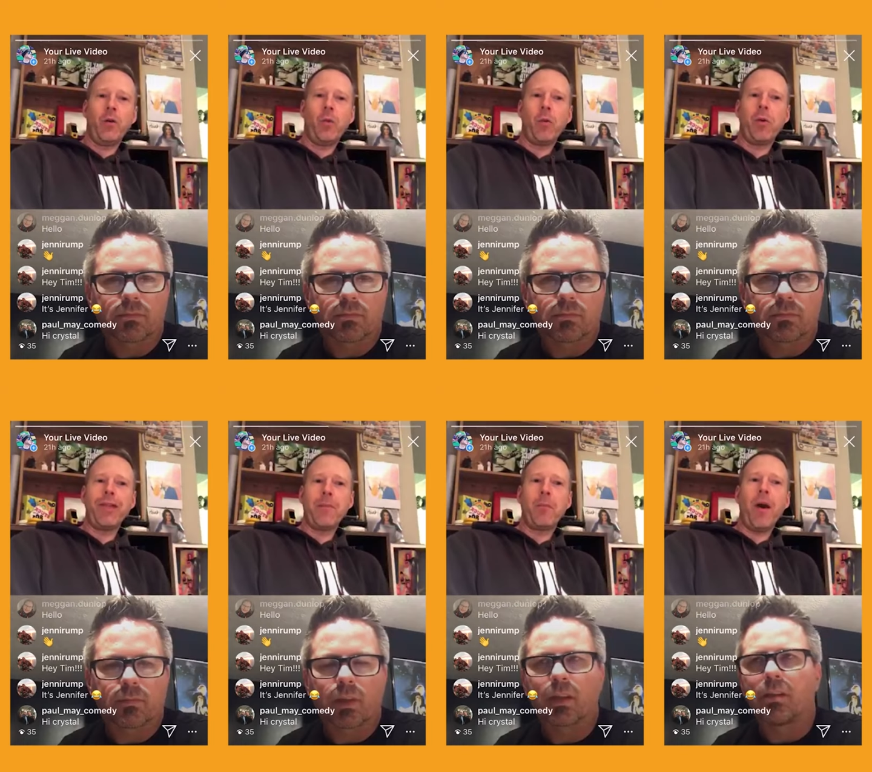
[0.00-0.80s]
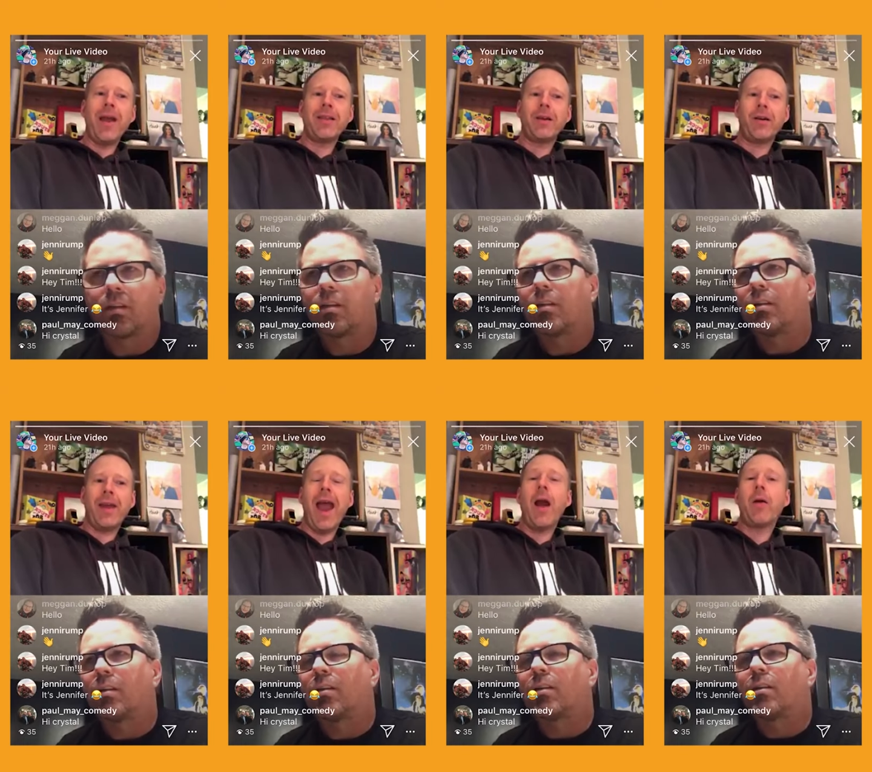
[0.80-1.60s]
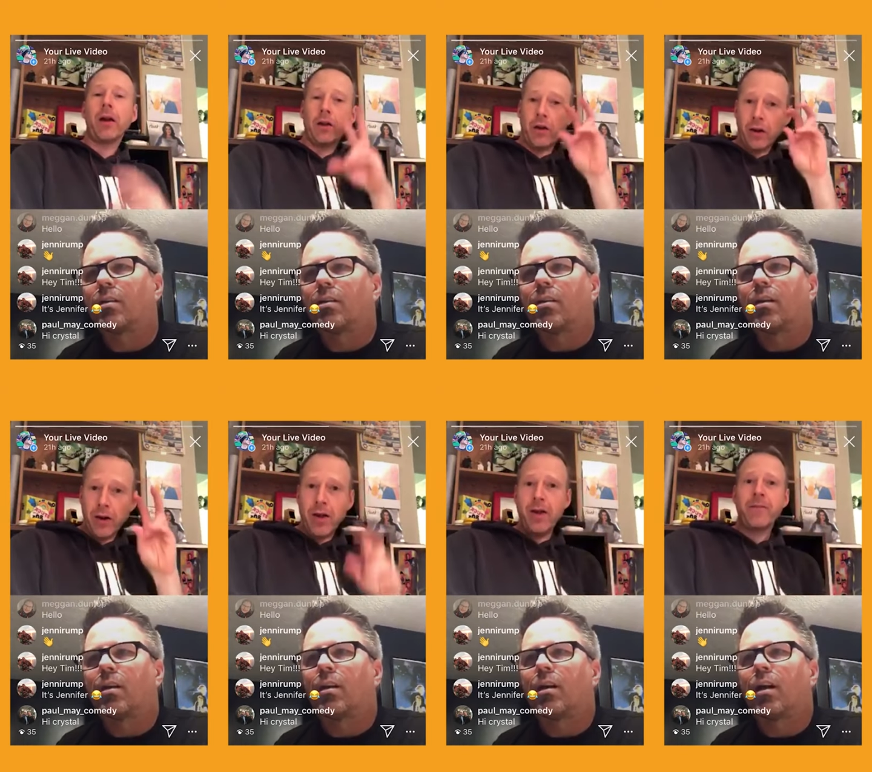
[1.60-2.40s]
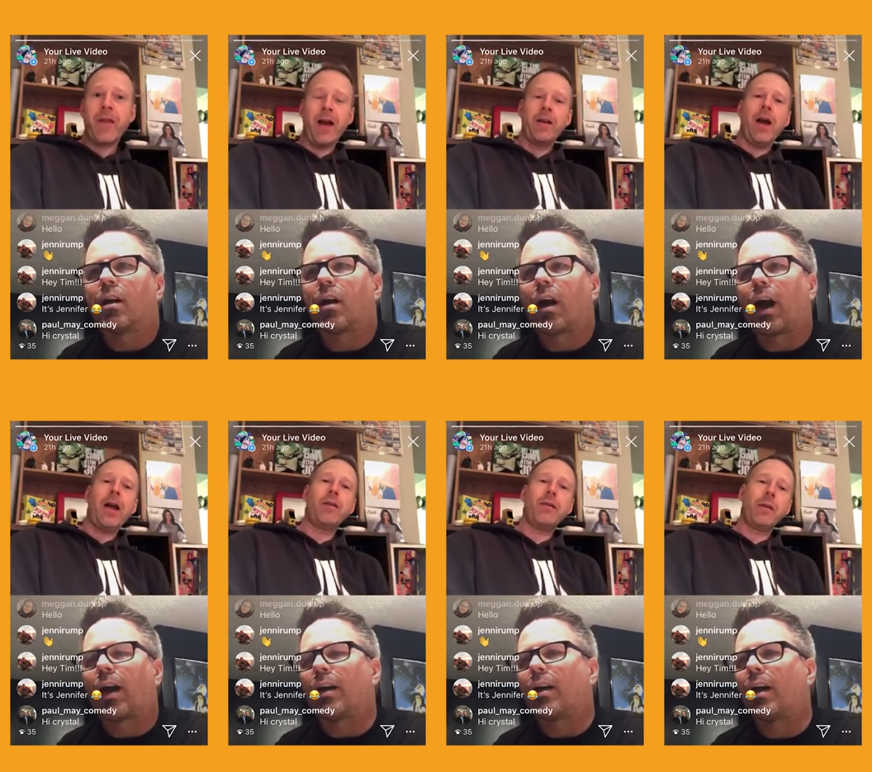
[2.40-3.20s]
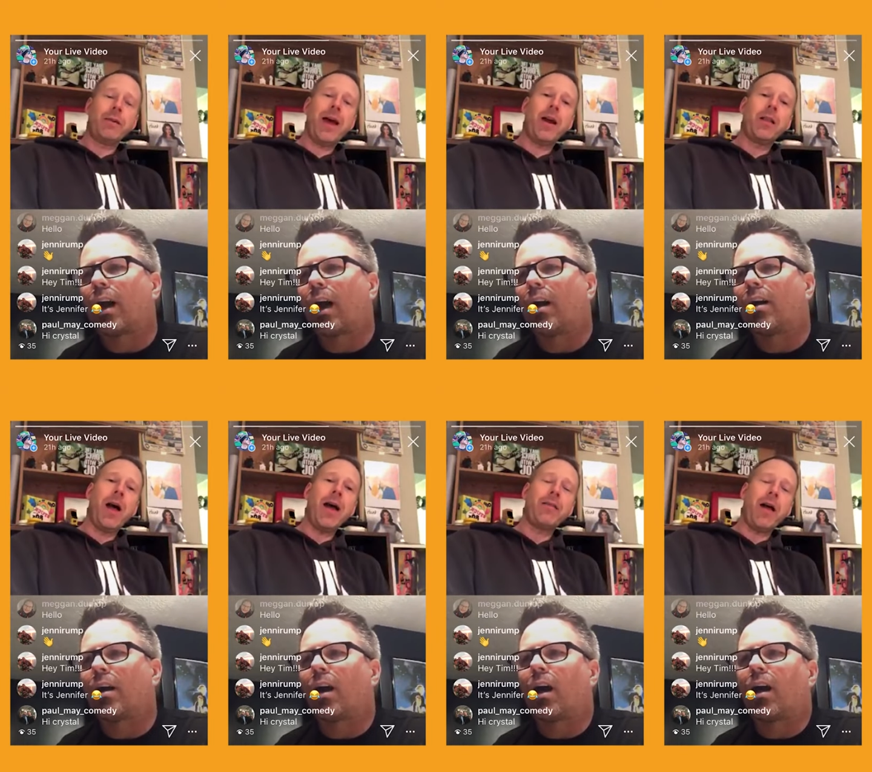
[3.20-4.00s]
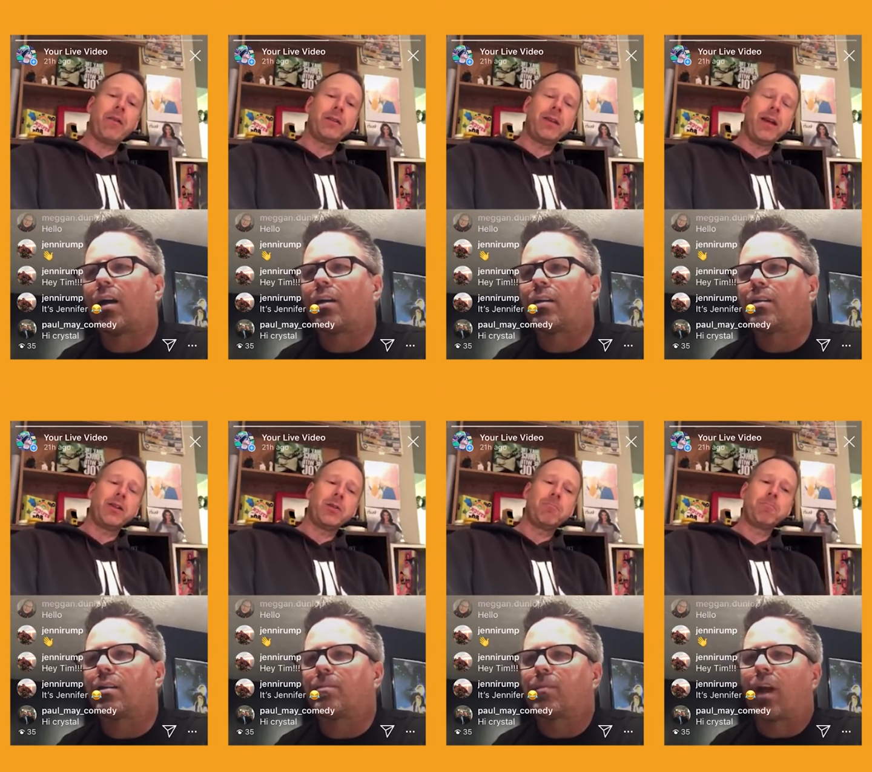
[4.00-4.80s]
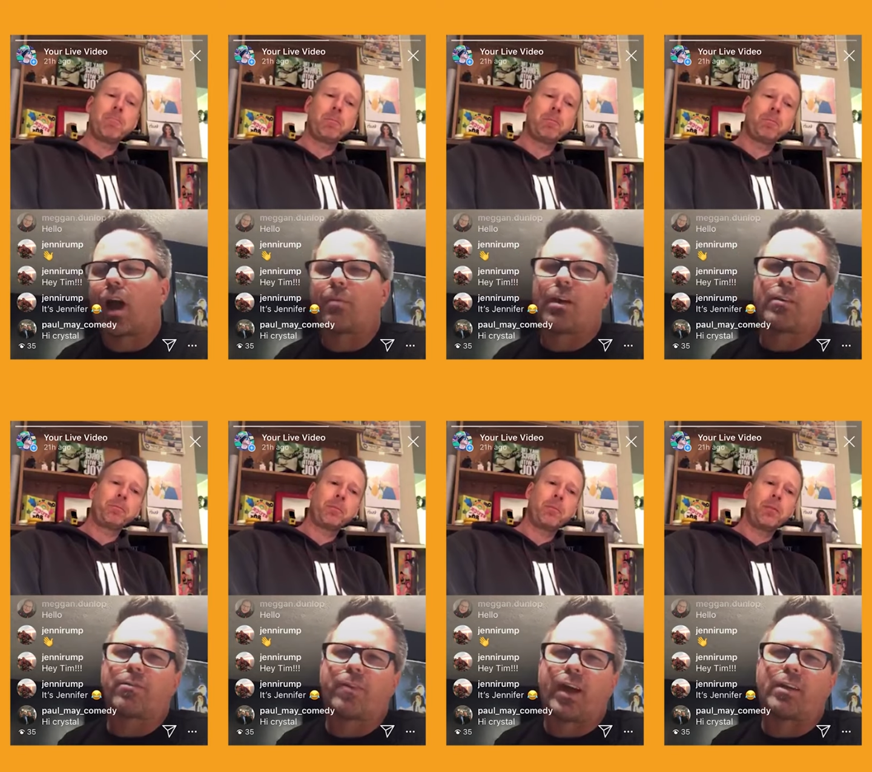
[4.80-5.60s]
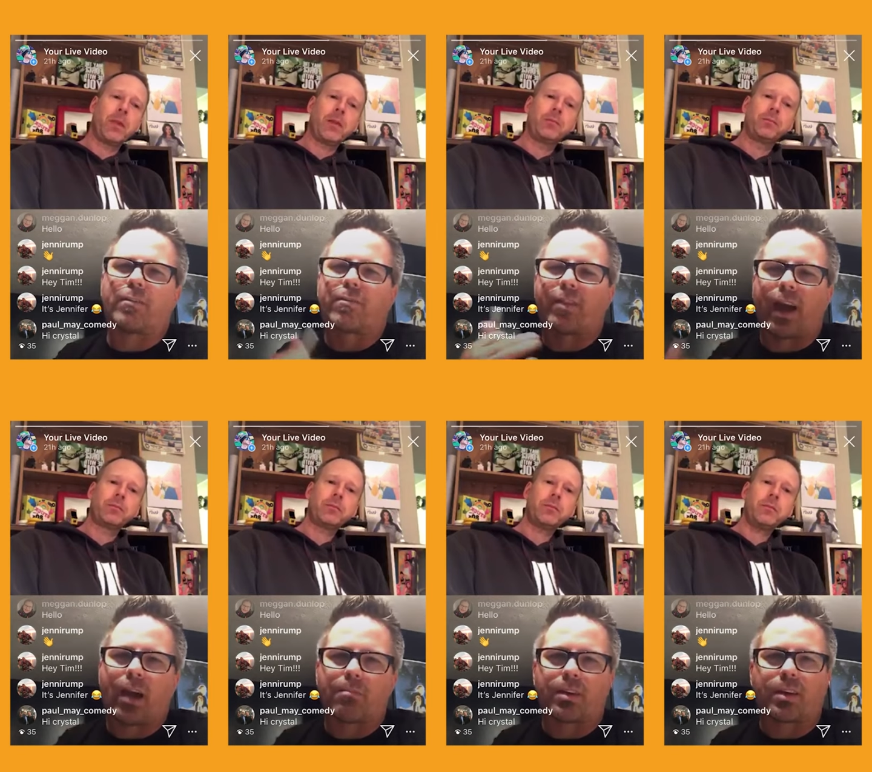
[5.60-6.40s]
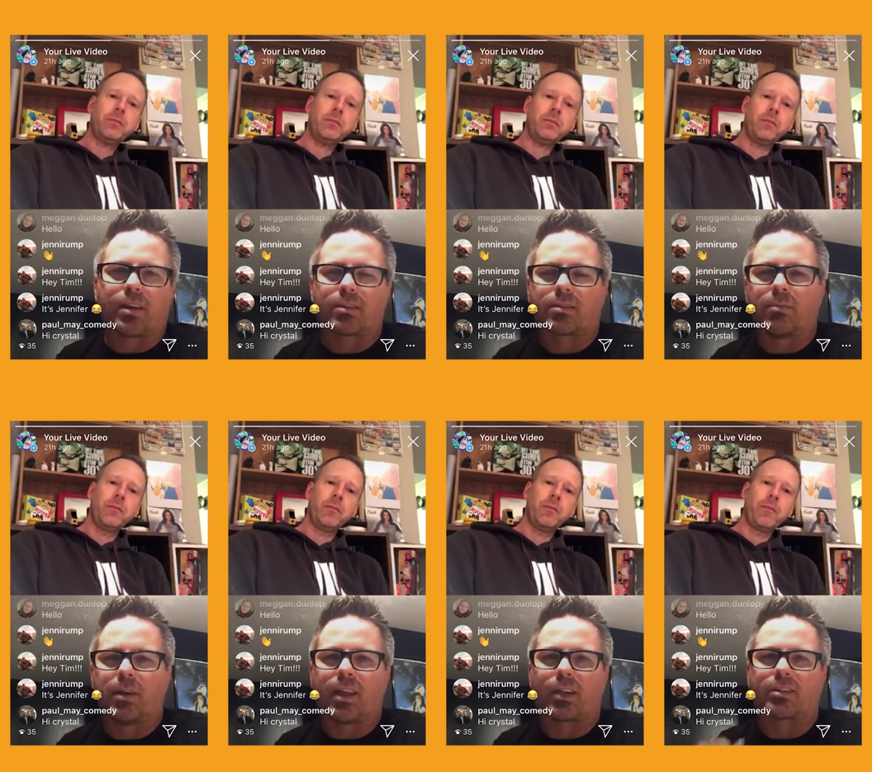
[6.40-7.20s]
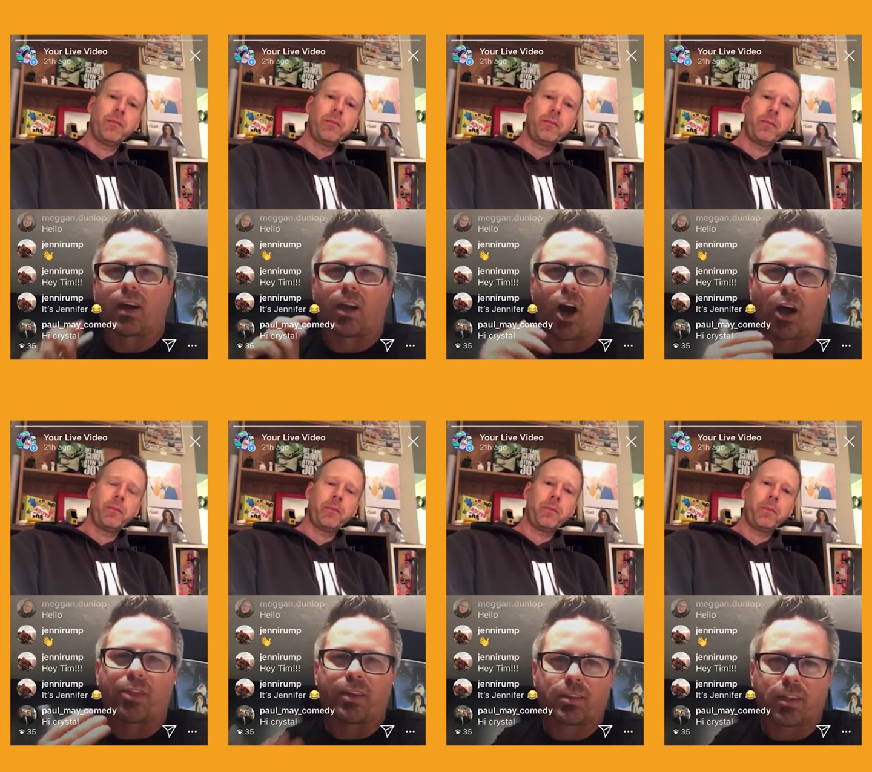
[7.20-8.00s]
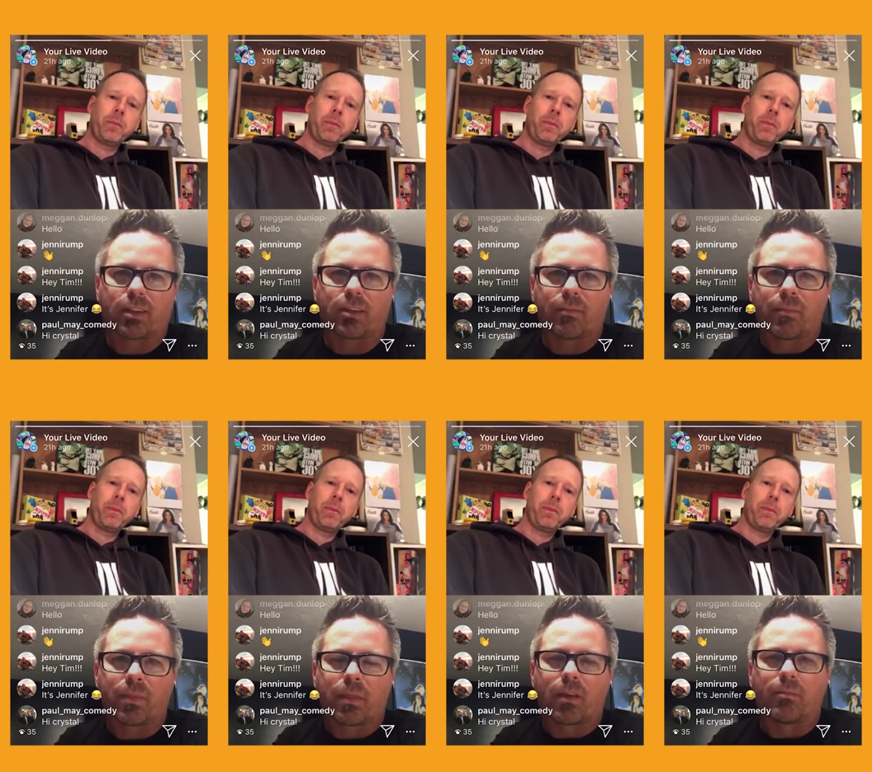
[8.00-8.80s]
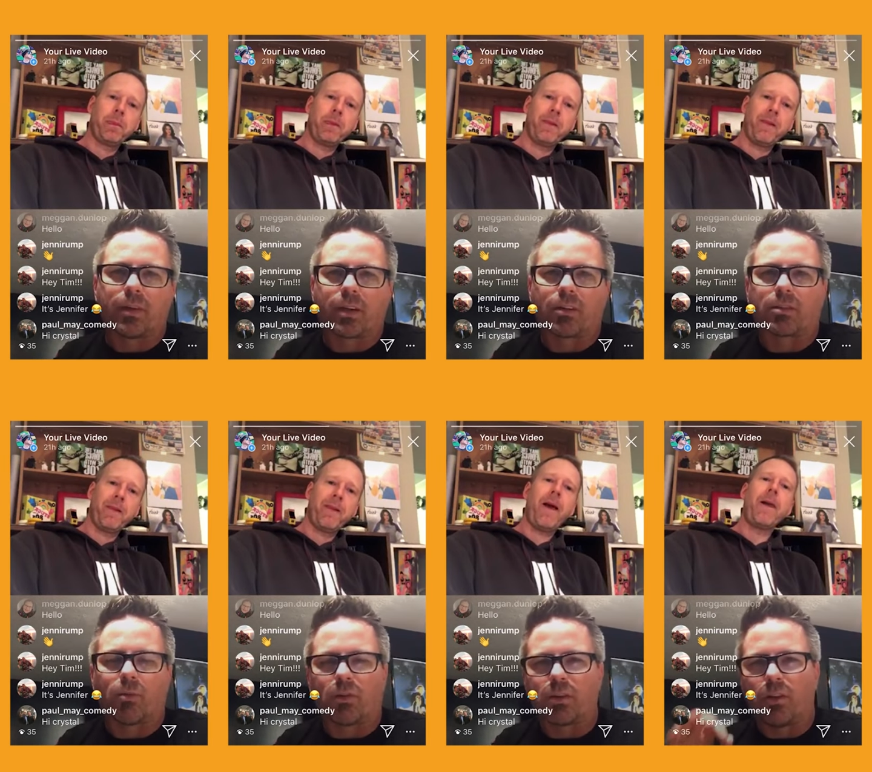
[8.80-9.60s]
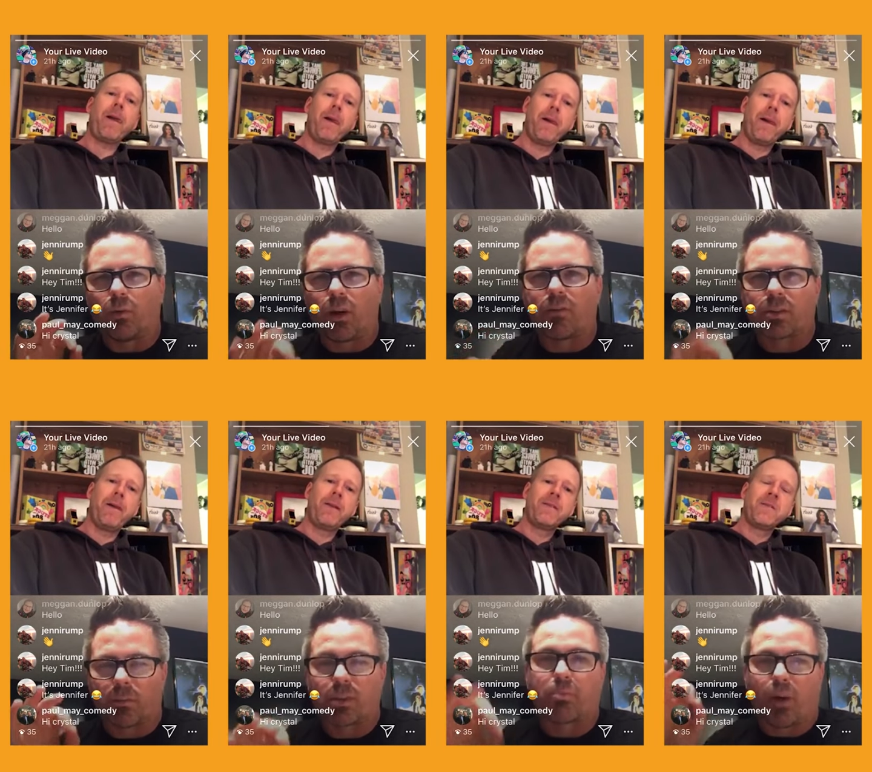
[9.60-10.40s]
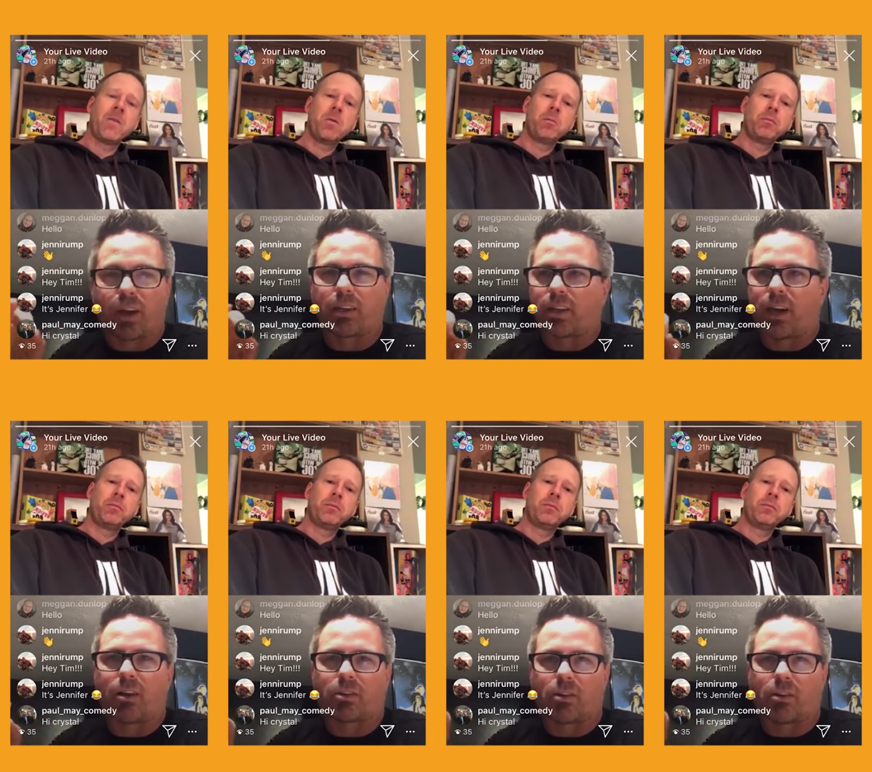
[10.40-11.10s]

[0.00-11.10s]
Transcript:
Speaker 1: where they break their character? How do you how do you feel about that on live live on stage? I'm not a
Speaker 2: fan of that because to me that's not authentic. Because to, you know, whenever somebody's breaking character